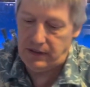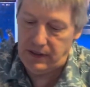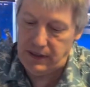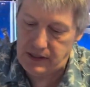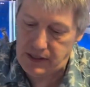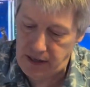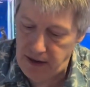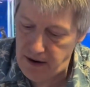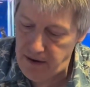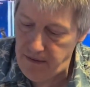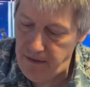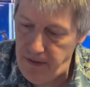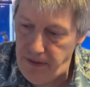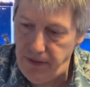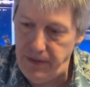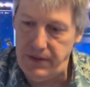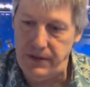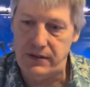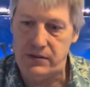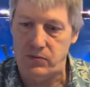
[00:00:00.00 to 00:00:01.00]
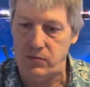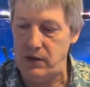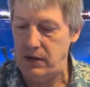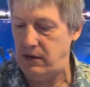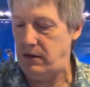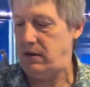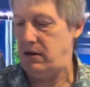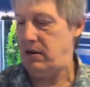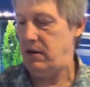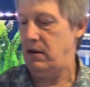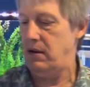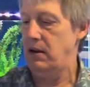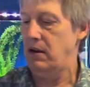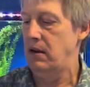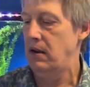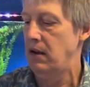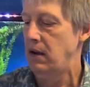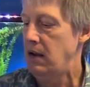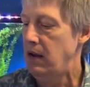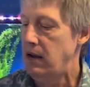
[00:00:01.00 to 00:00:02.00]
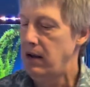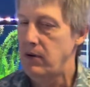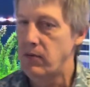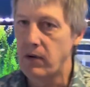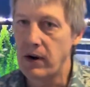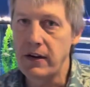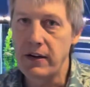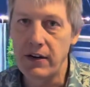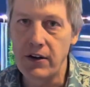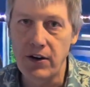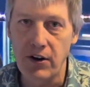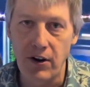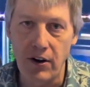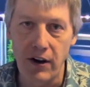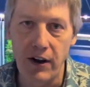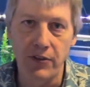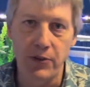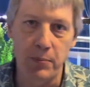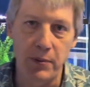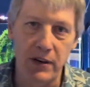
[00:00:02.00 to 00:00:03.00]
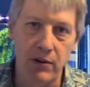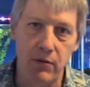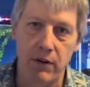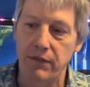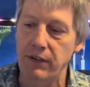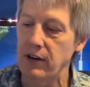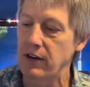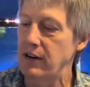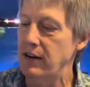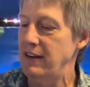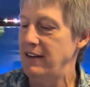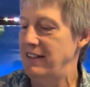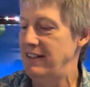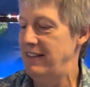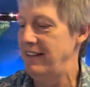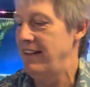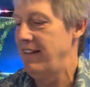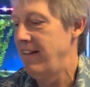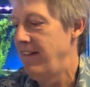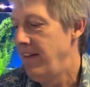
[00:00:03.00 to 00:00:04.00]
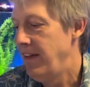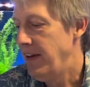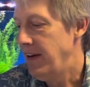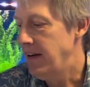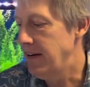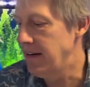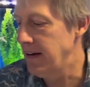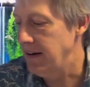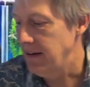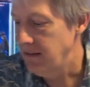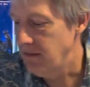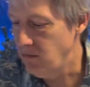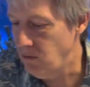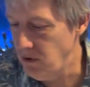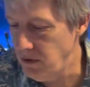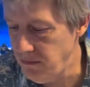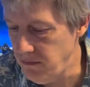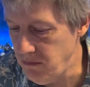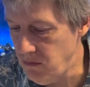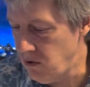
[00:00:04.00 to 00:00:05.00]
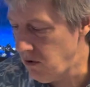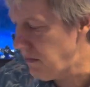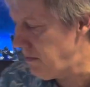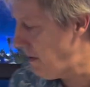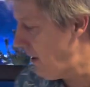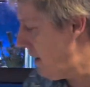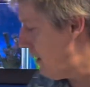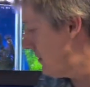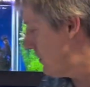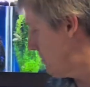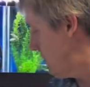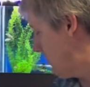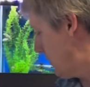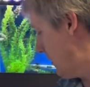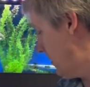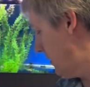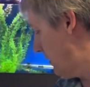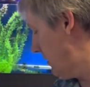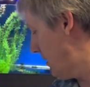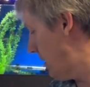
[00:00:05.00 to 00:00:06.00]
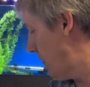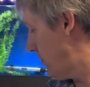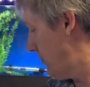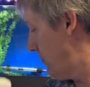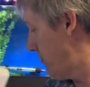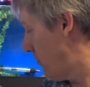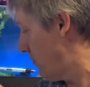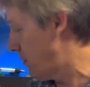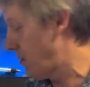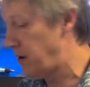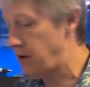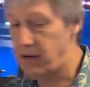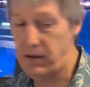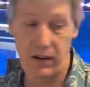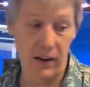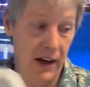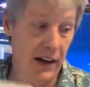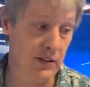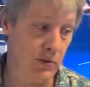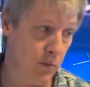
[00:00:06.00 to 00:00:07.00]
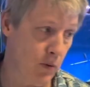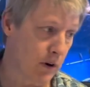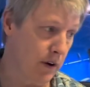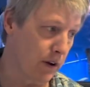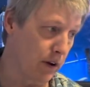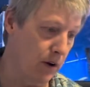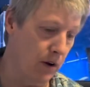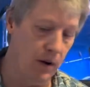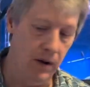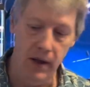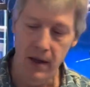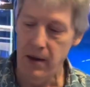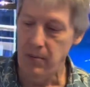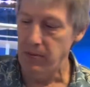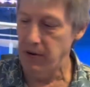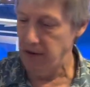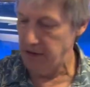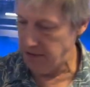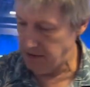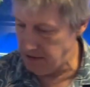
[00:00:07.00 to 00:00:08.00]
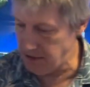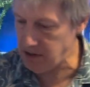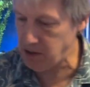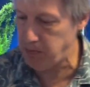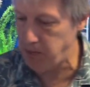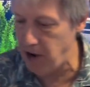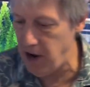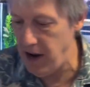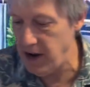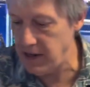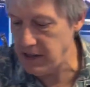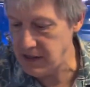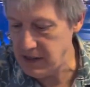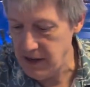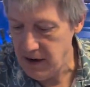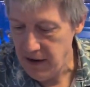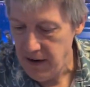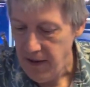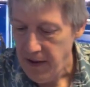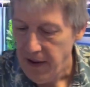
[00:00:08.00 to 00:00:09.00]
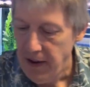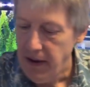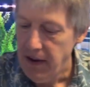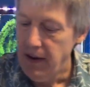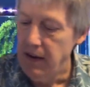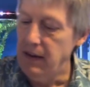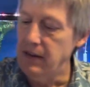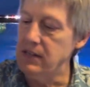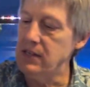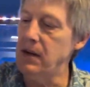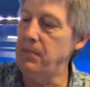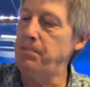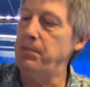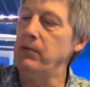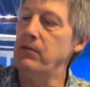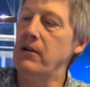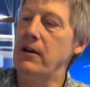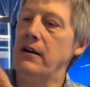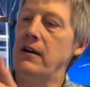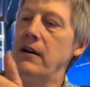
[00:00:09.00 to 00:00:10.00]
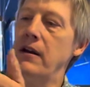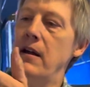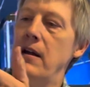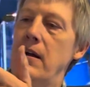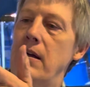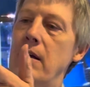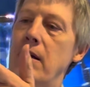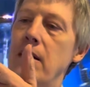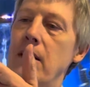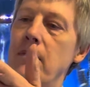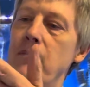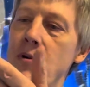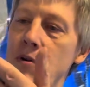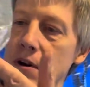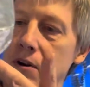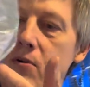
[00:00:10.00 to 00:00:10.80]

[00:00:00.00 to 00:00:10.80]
discount this week right here at Big River. All right, one more box. Okay, not one more, lots more to go, but this box is up and running. More